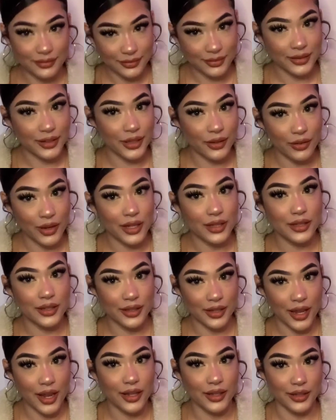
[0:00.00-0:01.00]
your ass is
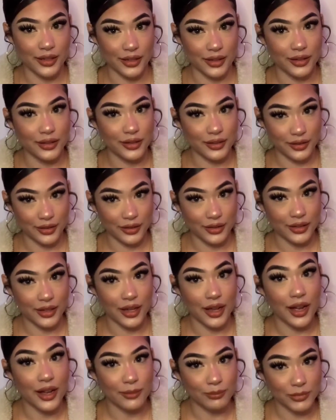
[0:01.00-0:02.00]
talented.
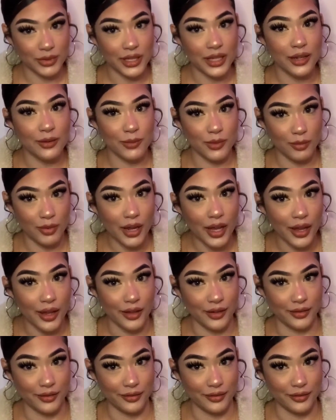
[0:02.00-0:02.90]
I'm gonna give you that.